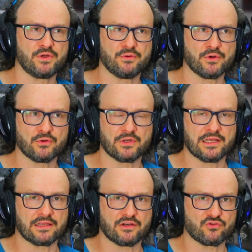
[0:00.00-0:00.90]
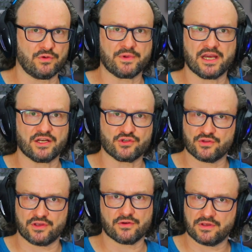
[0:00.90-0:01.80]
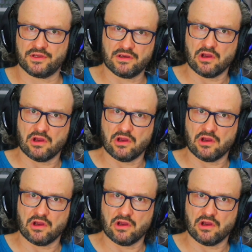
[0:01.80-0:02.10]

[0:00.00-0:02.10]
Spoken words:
wrote like that Dreamcatcher, they're the